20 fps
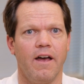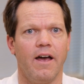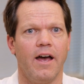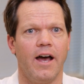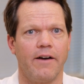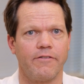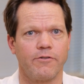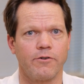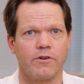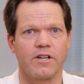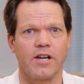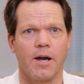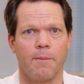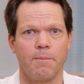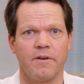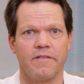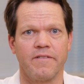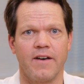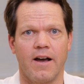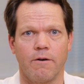After a
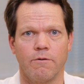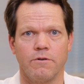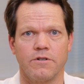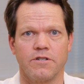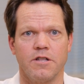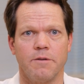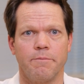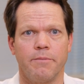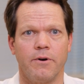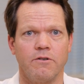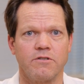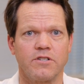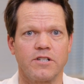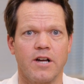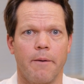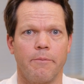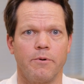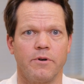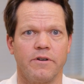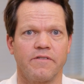couple of hours in the
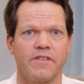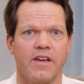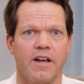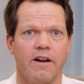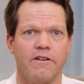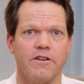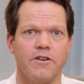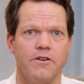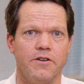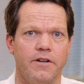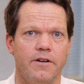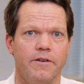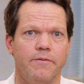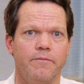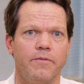postoperative care unit,